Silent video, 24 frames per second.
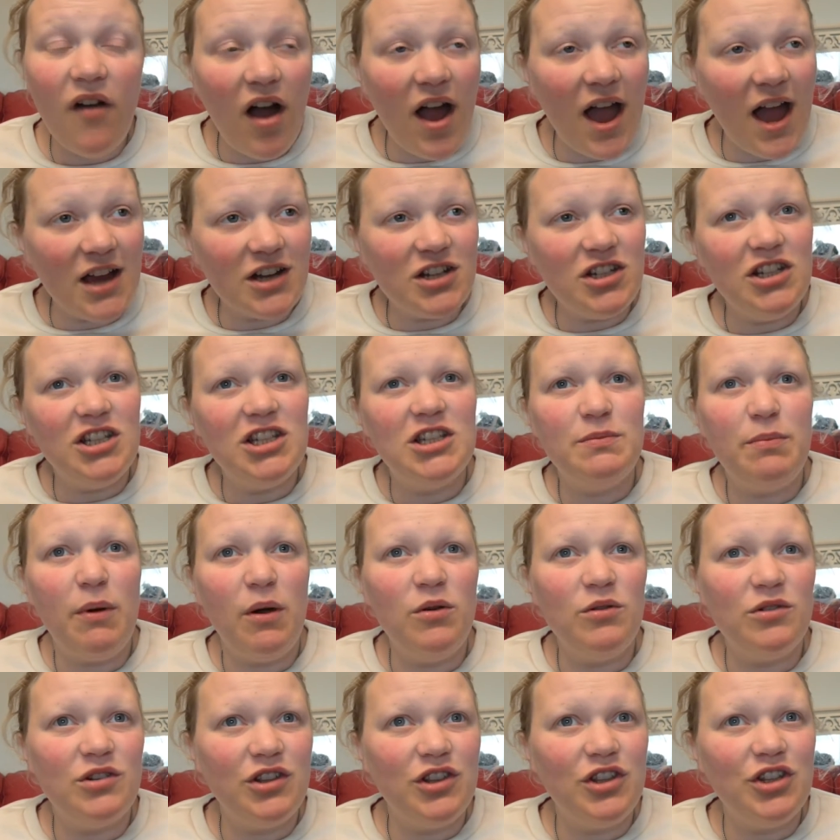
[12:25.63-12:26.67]
I actually
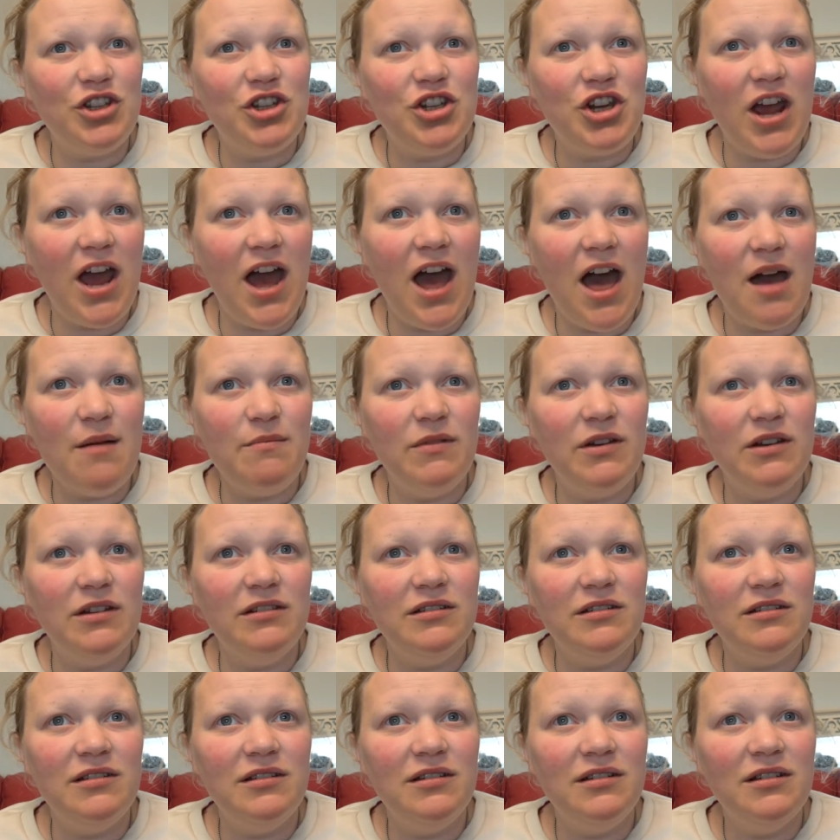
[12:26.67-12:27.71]
spoke to the
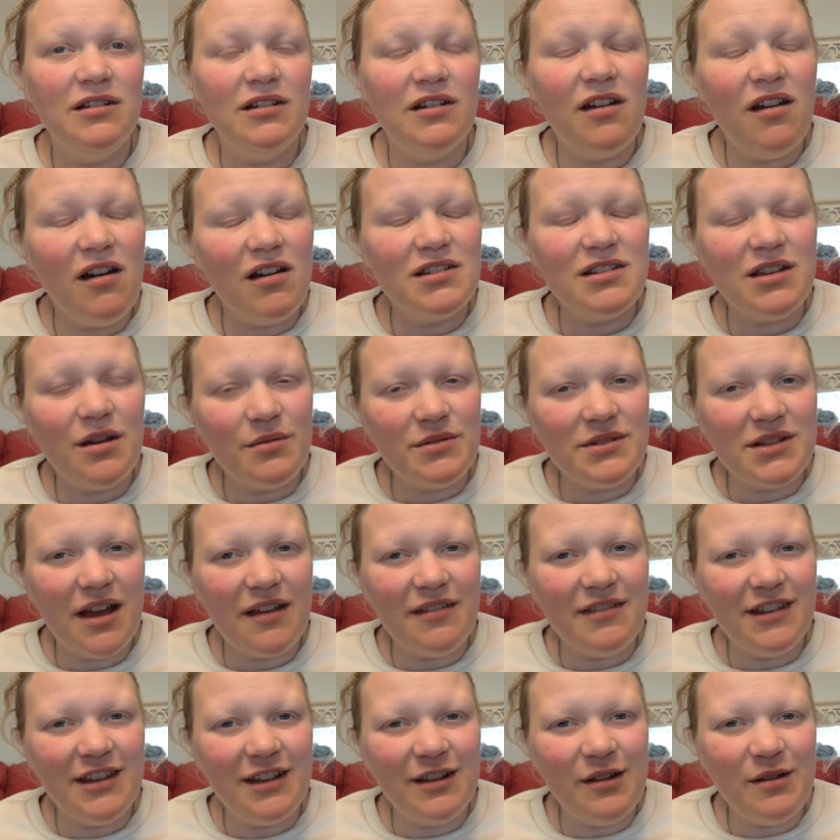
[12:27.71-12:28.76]
chairman last I was
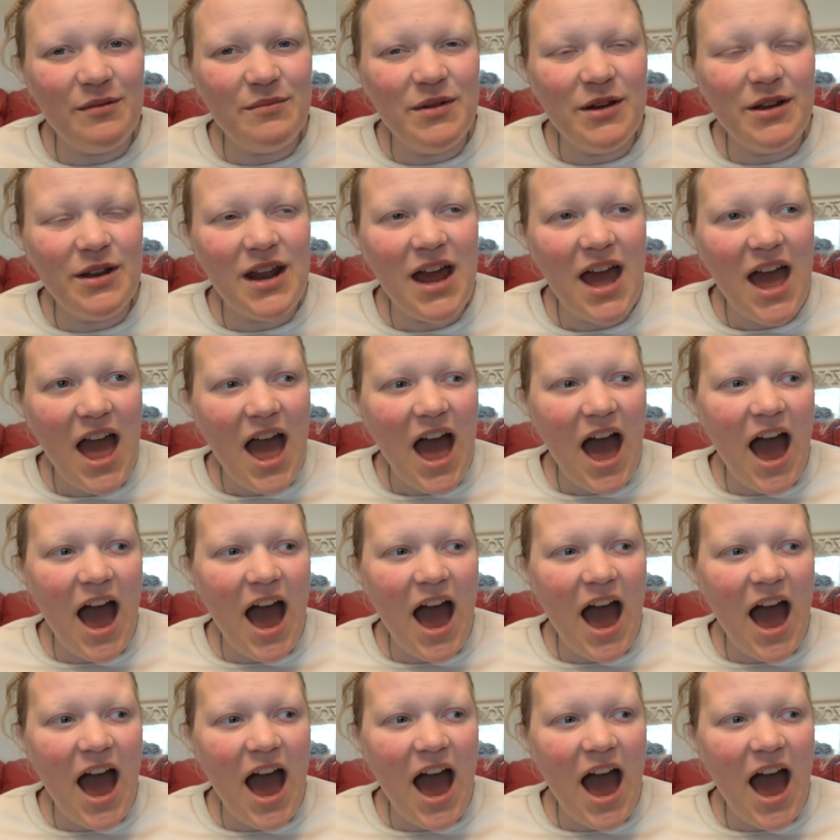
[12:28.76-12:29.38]
down the allotment,